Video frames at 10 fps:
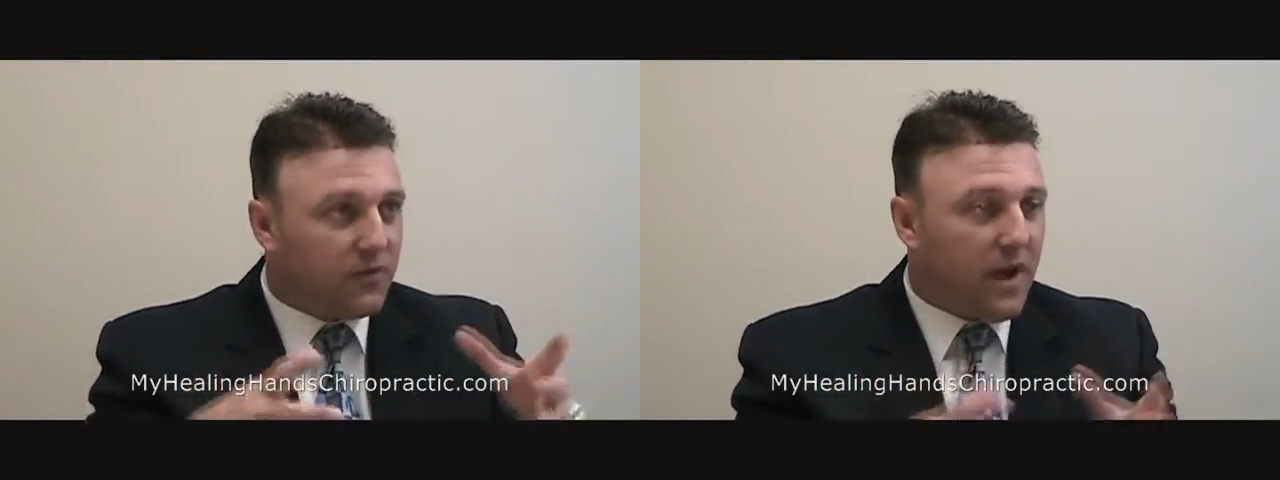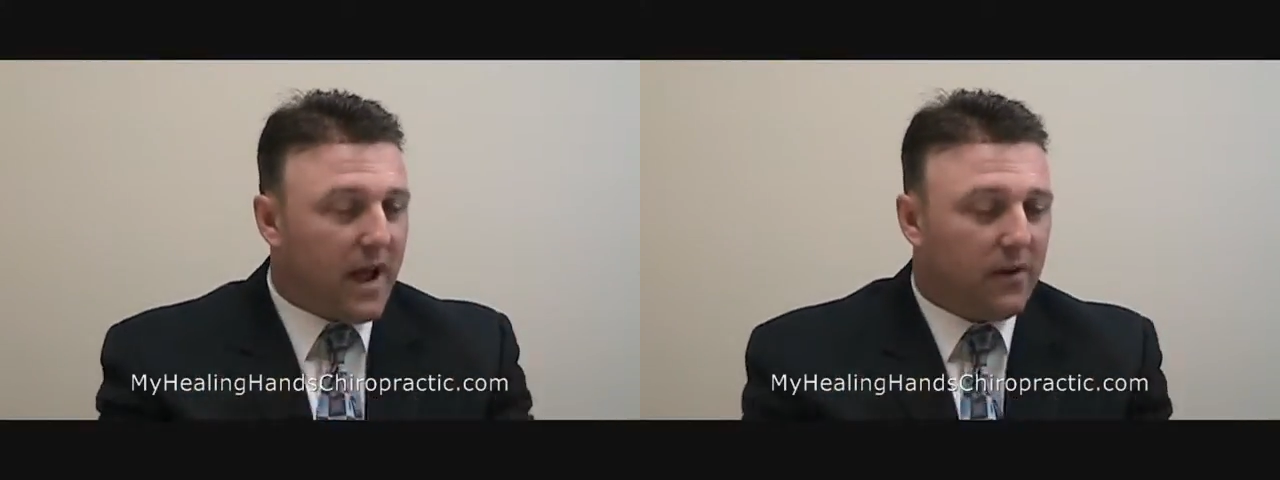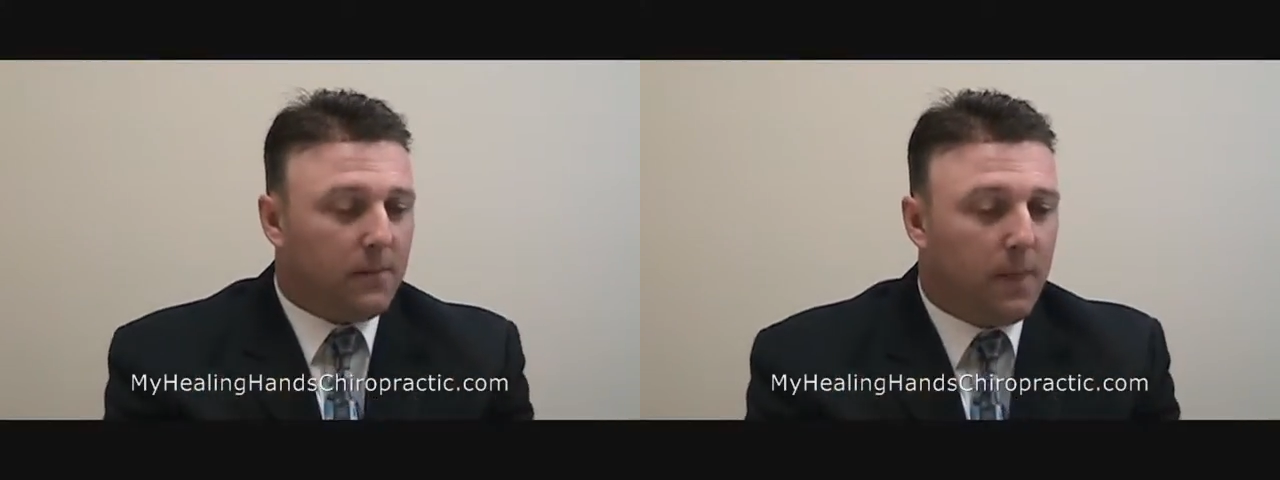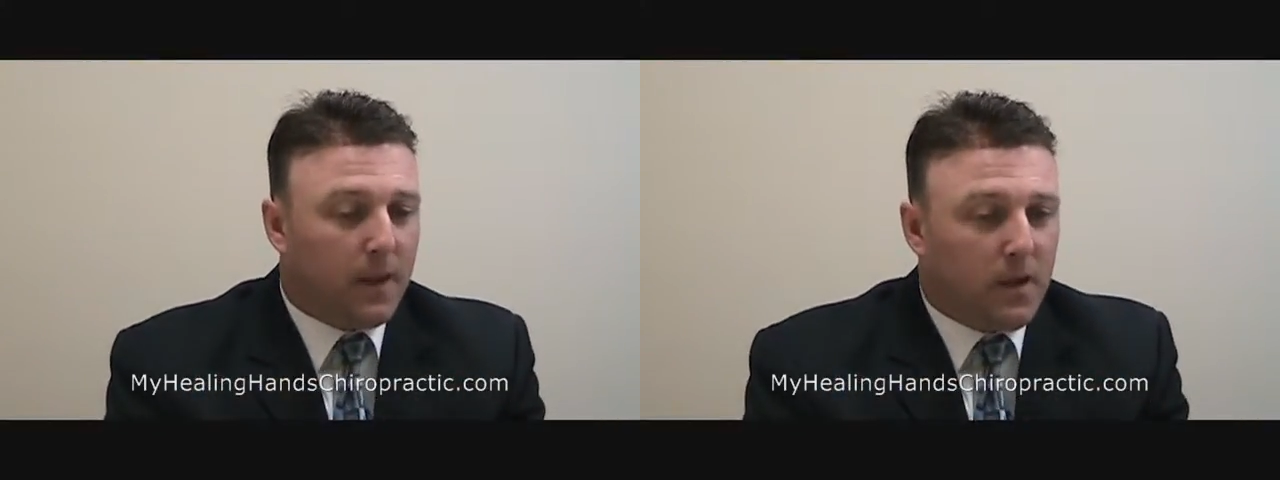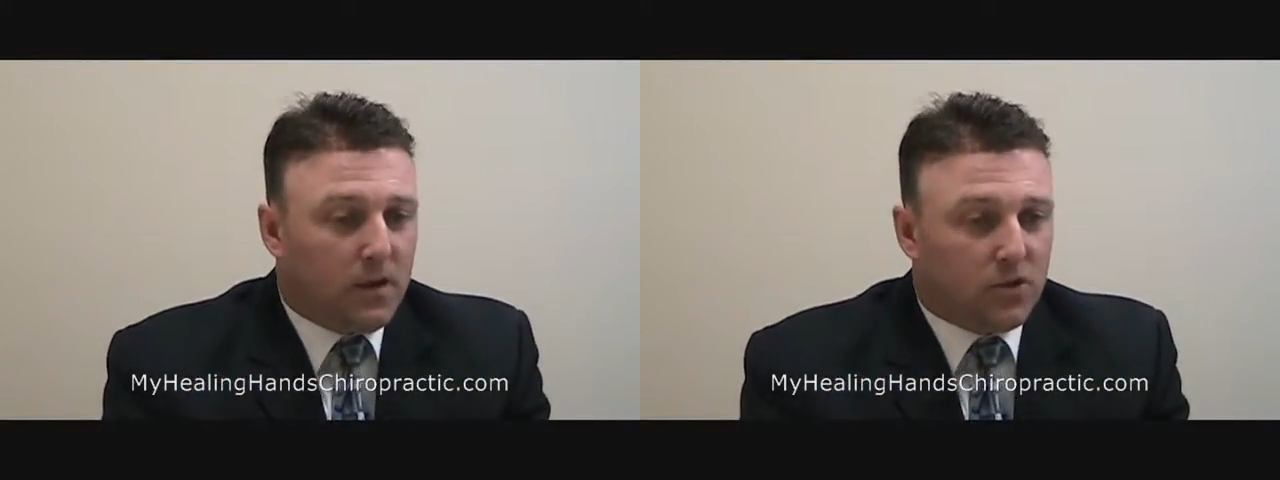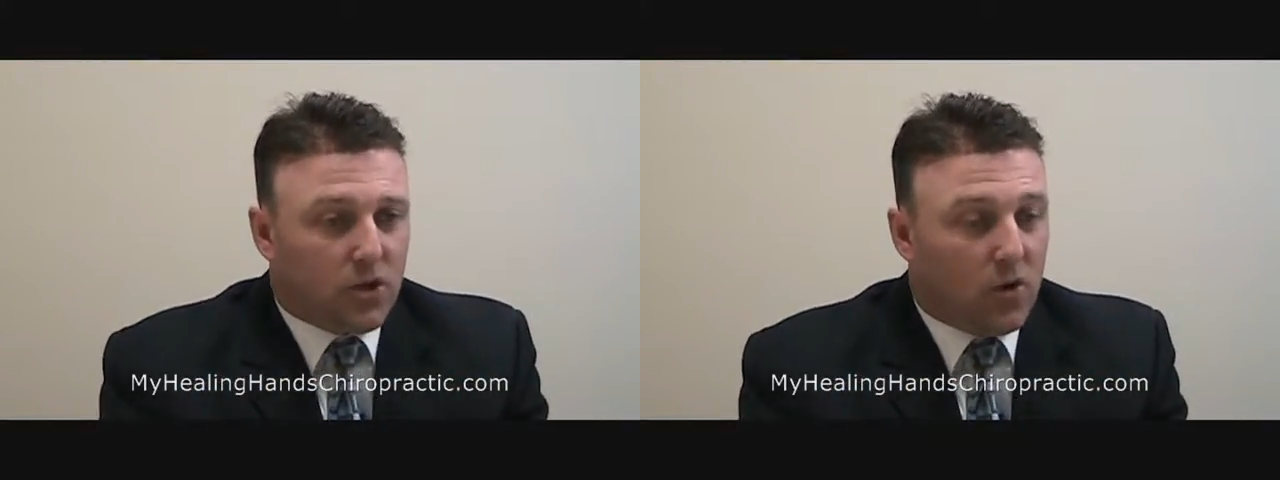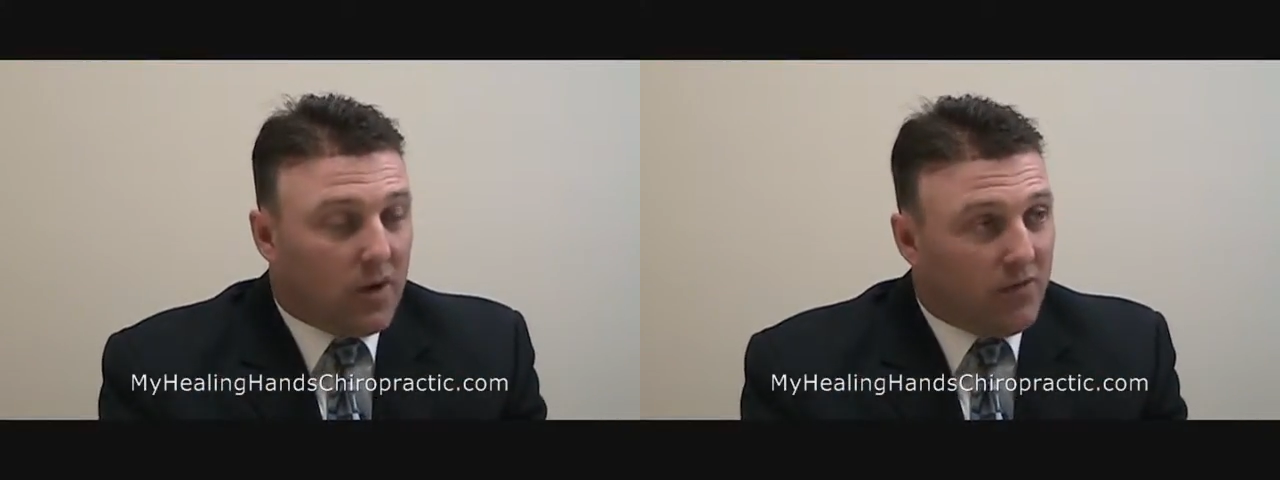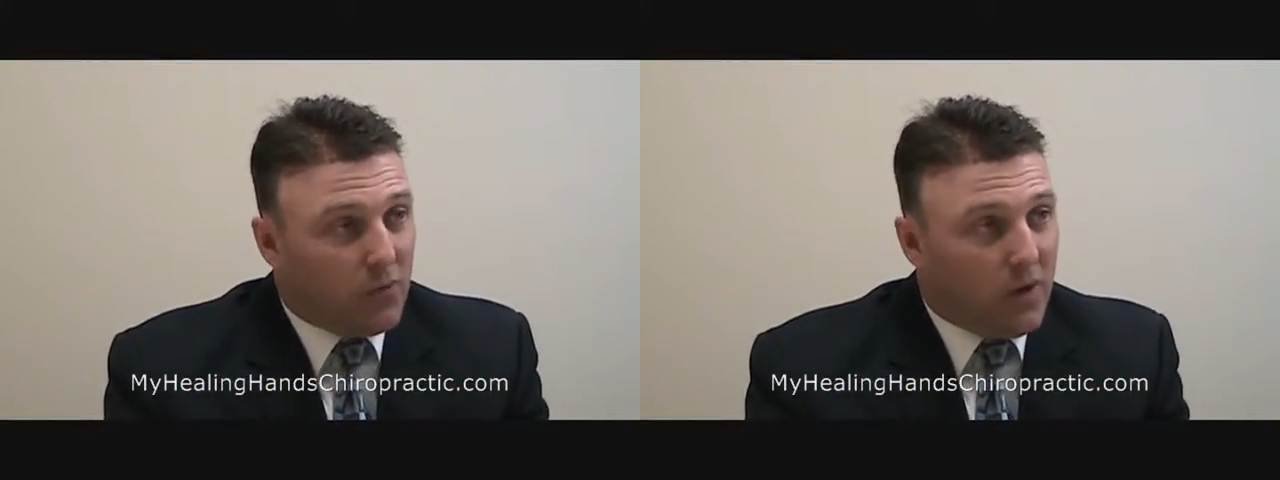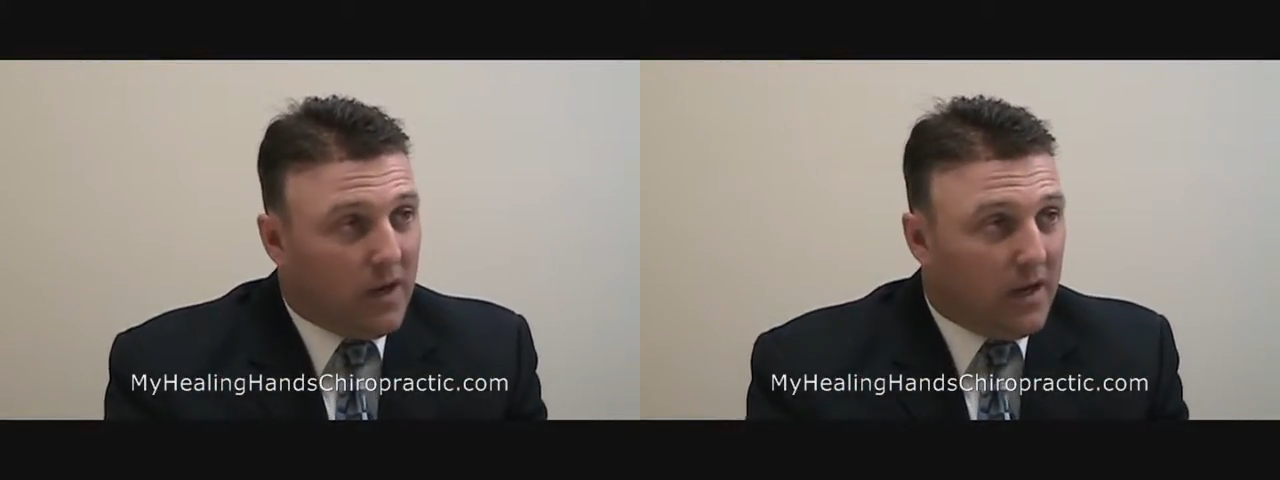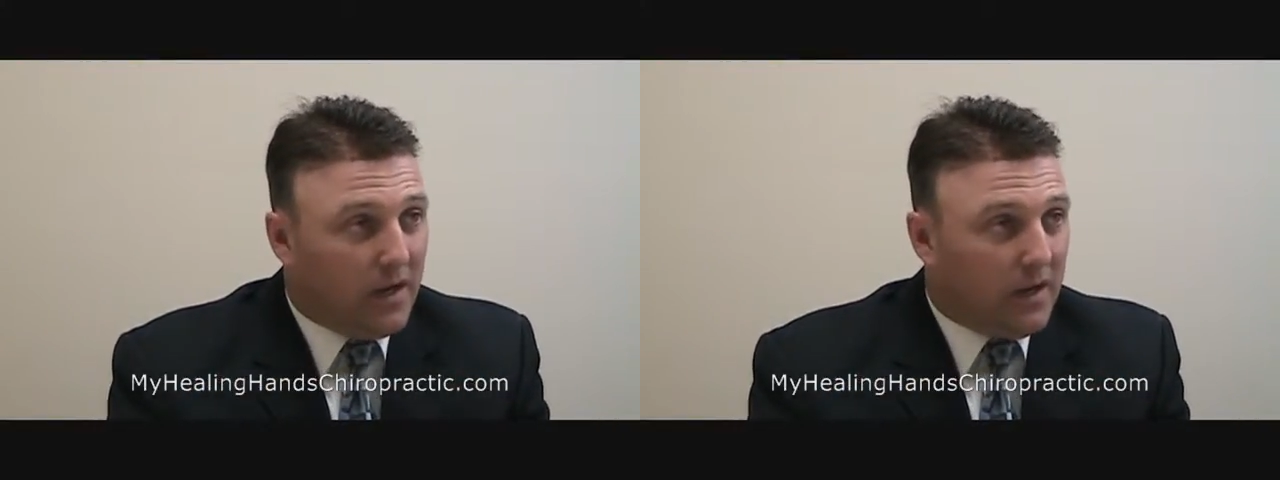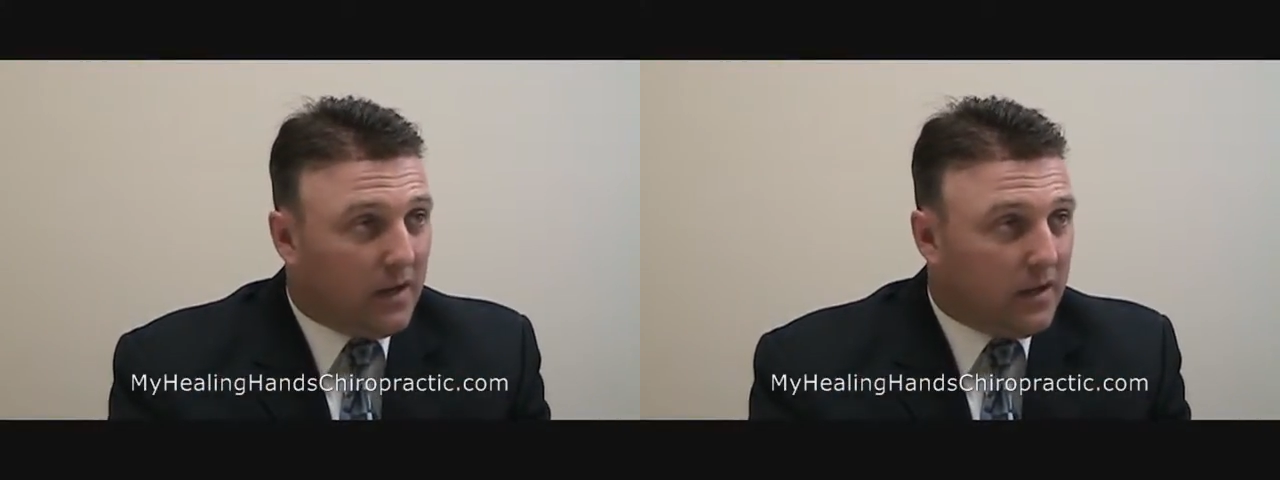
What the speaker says: fatter. So if we